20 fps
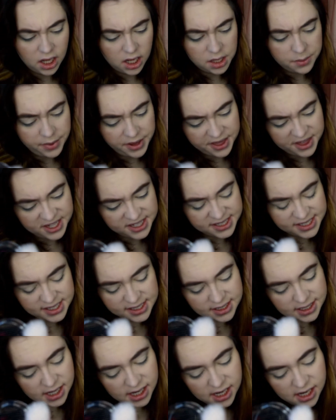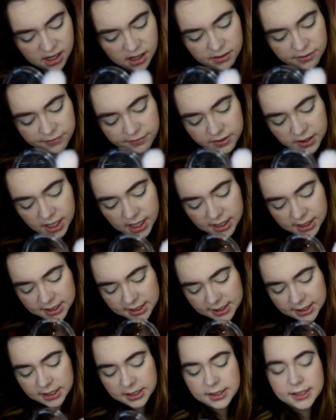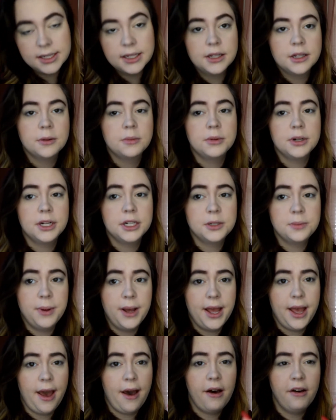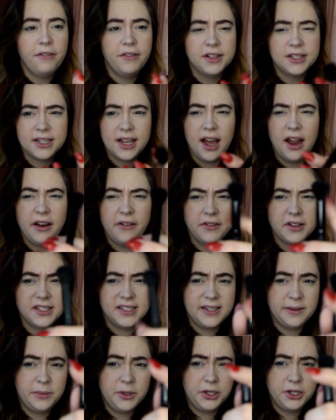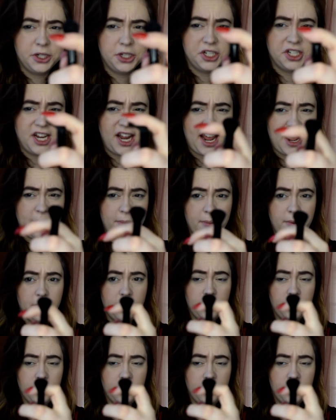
but this is a Flawless Concealer brush by e.l.f. It's kind of a similar shape.